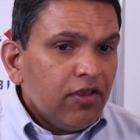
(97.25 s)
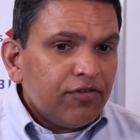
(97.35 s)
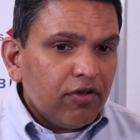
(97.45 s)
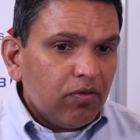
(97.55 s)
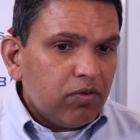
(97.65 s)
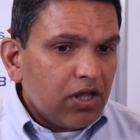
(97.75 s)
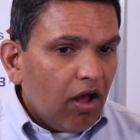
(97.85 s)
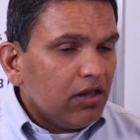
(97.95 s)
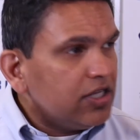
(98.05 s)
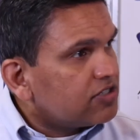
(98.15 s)
So with
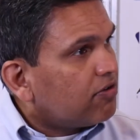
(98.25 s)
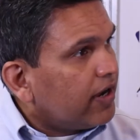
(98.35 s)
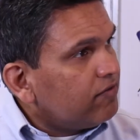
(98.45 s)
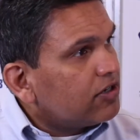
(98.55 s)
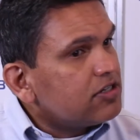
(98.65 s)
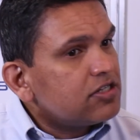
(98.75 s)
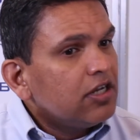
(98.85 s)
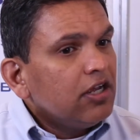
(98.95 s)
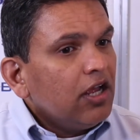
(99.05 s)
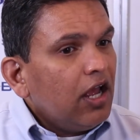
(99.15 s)
all these drivers,
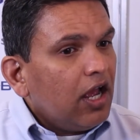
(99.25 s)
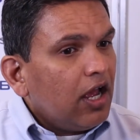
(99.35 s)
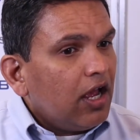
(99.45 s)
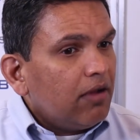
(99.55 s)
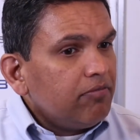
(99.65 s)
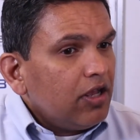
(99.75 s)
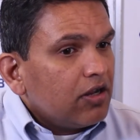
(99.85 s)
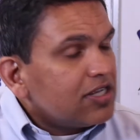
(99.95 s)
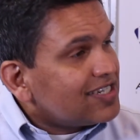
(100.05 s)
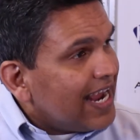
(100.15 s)

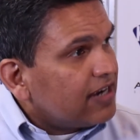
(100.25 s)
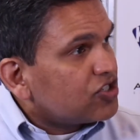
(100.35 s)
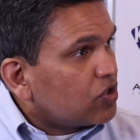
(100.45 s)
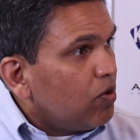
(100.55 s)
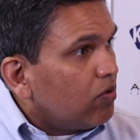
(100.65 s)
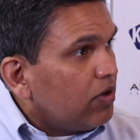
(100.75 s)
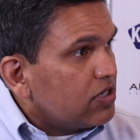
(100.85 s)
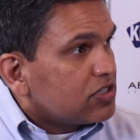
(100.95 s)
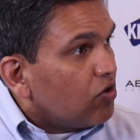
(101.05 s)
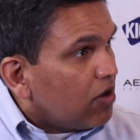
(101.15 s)
the status quo
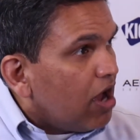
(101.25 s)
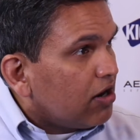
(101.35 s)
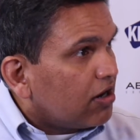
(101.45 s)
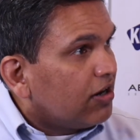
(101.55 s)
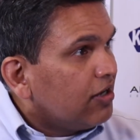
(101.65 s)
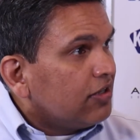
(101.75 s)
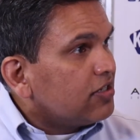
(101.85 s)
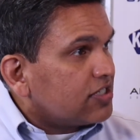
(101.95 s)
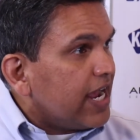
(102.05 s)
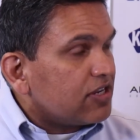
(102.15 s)
is no longer
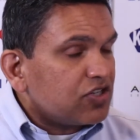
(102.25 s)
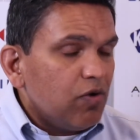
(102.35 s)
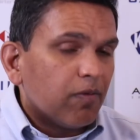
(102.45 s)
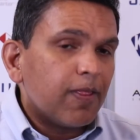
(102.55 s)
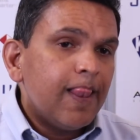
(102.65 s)
the status quo.